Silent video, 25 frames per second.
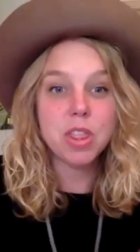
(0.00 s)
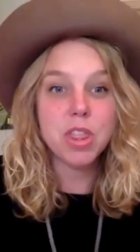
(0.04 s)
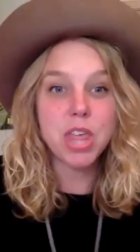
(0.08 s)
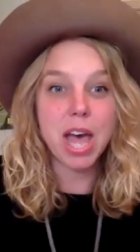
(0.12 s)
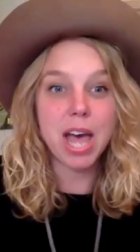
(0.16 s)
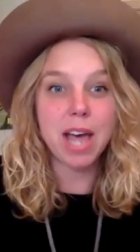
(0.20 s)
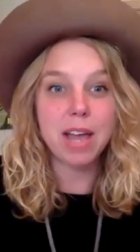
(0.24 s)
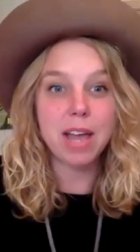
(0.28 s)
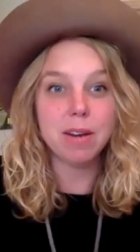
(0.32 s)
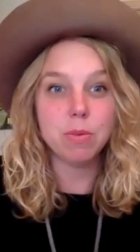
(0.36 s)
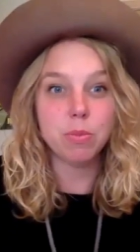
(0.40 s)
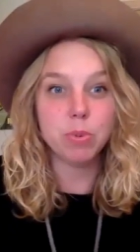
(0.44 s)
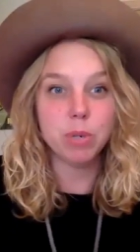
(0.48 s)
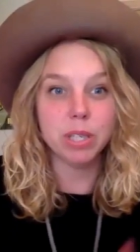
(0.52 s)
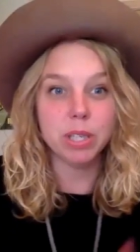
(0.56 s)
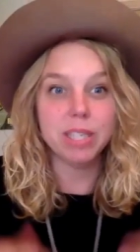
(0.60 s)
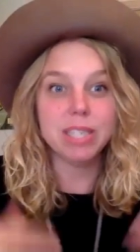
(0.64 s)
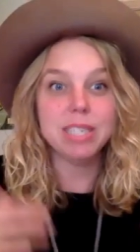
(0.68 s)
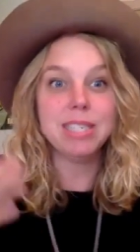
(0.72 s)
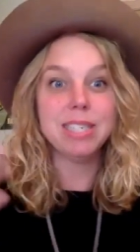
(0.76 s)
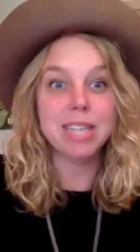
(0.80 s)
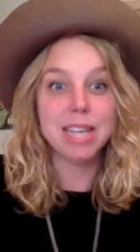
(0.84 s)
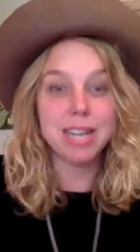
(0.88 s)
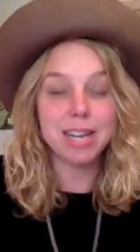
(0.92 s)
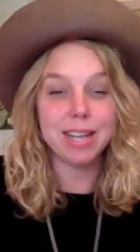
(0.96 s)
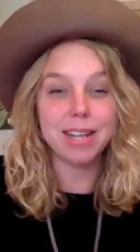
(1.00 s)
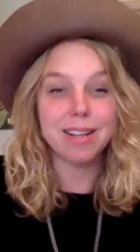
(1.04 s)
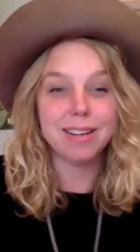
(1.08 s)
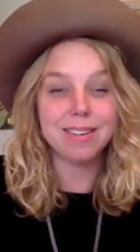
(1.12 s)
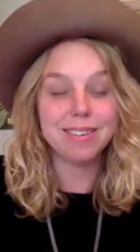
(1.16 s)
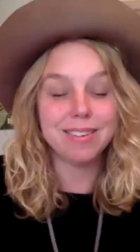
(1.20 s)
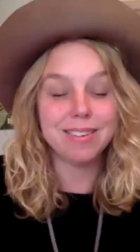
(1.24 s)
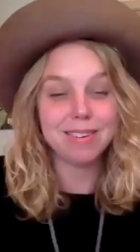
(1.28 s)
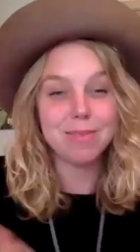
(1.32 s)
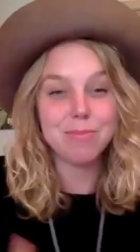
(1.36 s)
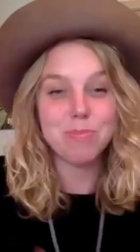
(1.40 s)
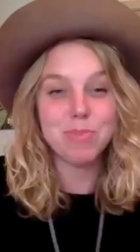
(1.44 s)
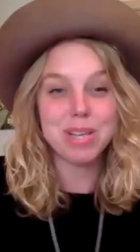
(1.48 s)
that really did it
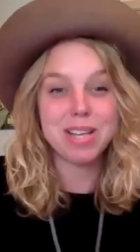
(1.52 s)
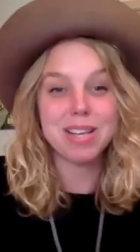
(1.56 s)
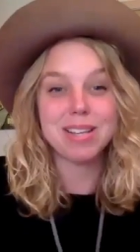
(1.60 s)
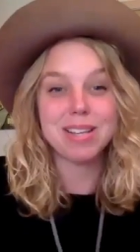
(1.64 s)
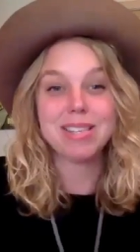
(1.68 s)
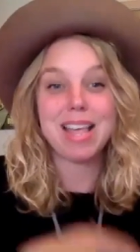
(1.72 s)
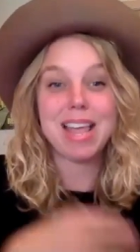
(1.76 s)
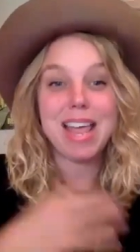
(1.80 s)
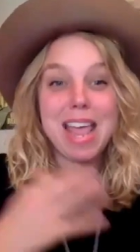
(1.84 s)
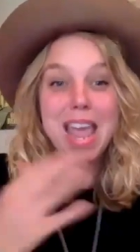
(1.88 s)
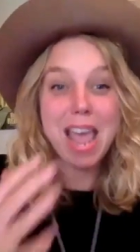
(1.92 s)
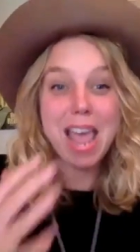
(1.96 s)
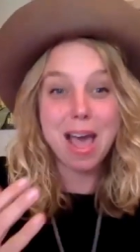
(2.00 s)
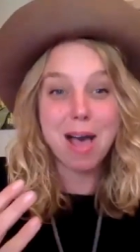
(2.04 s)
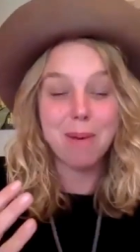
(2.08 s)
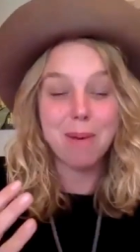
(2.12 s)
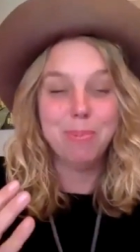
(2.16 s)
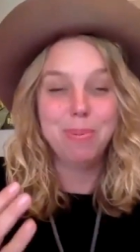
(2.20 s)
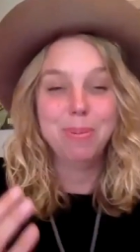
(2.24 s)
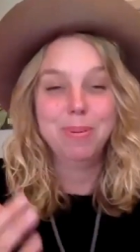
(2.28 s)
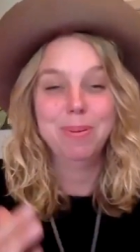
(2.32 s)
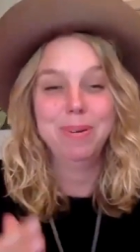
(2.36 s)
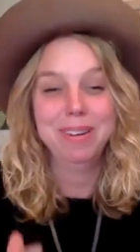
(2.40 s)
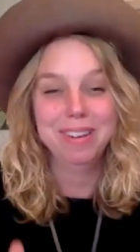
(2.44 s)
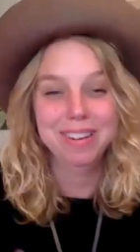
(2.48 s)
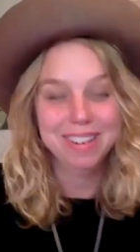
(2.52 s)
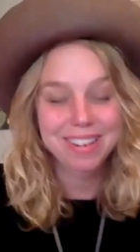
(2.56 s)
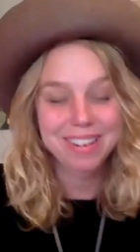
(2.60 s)
because I am